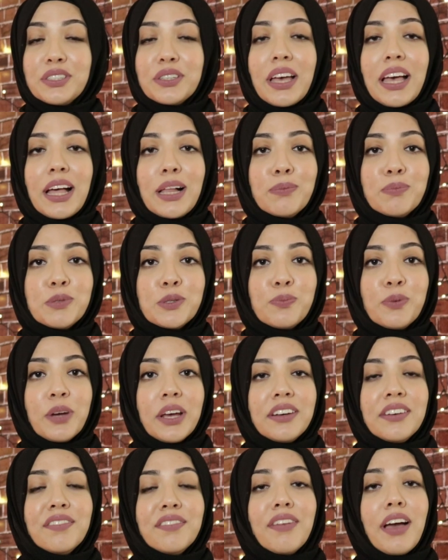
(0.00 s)
to help
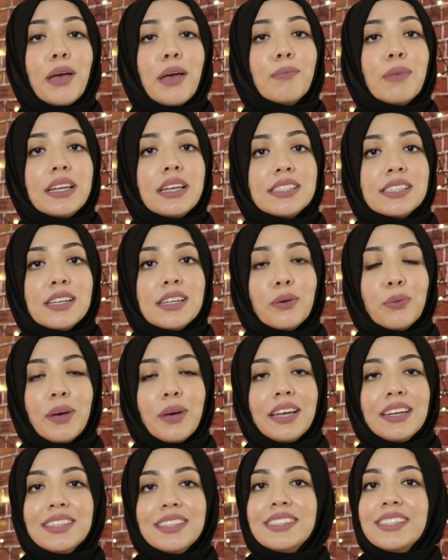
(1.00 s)
spread environmental
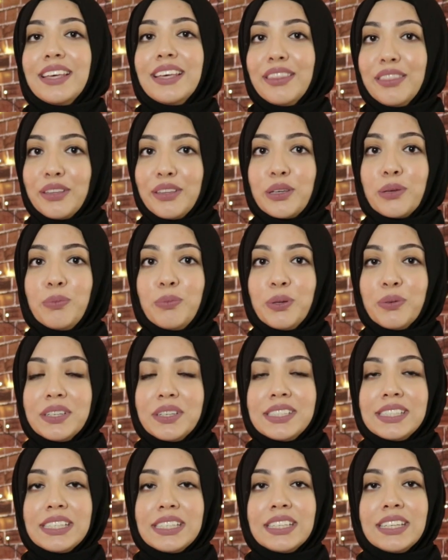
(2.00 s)
awareness in the
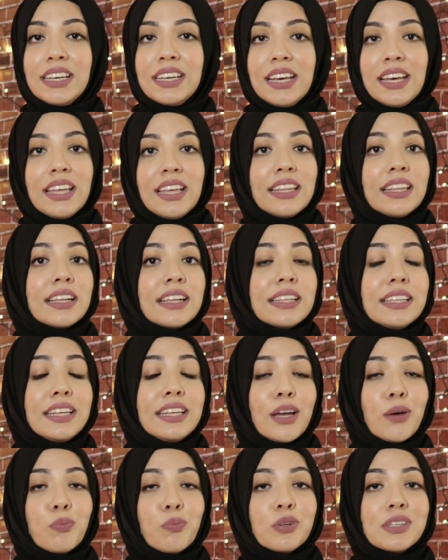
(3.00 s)
community. The
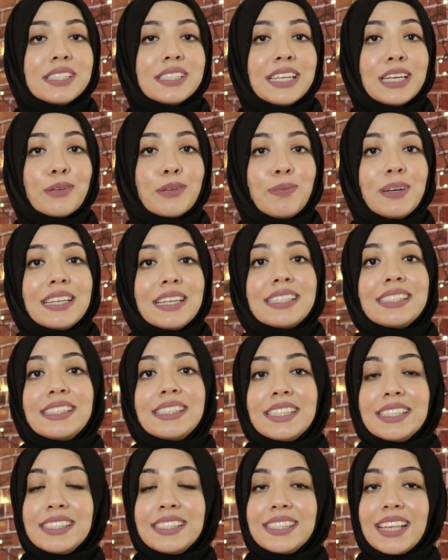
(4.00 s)
cleanup will take place
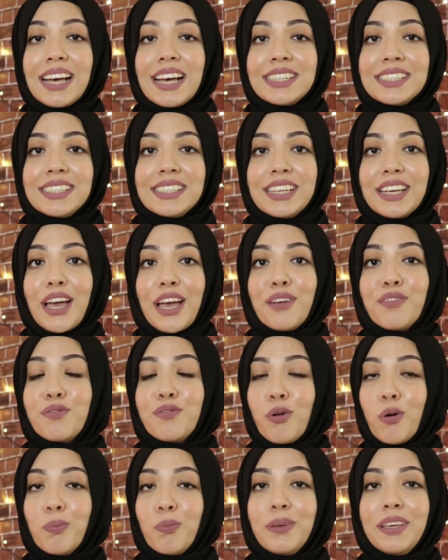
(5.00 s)
this Saturday at
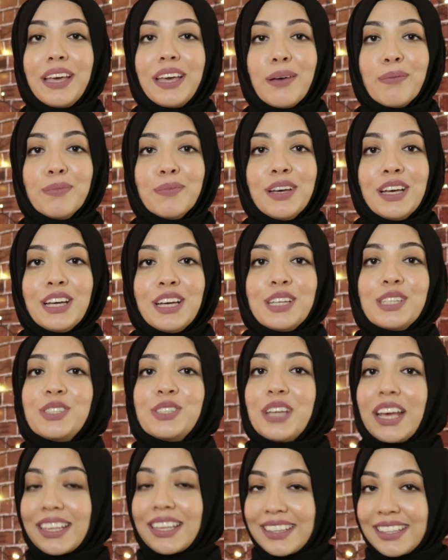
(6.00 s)
four p m
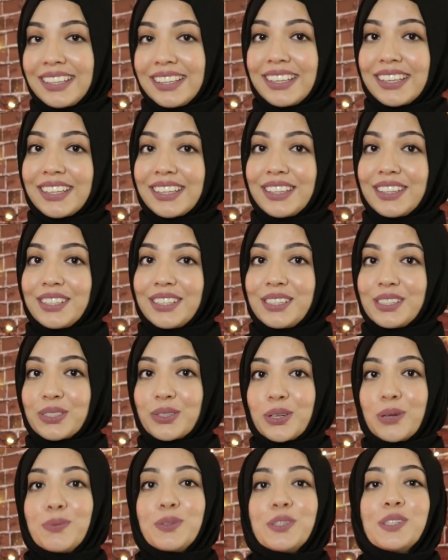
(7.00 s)
Check the link in the
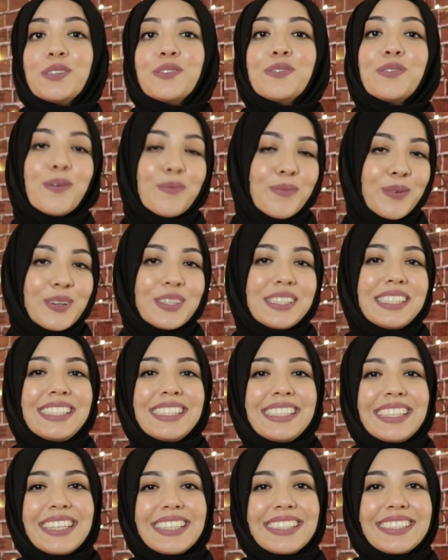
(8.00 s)
description for more
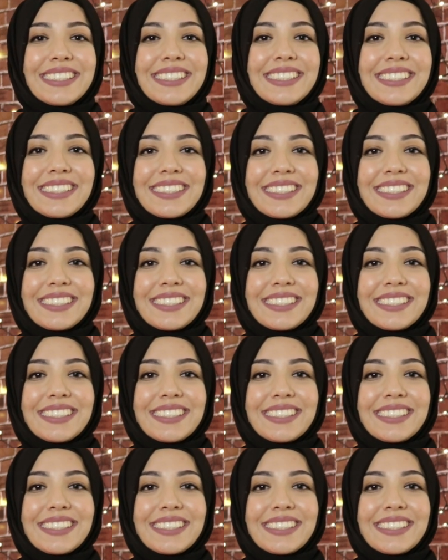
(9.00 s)
details.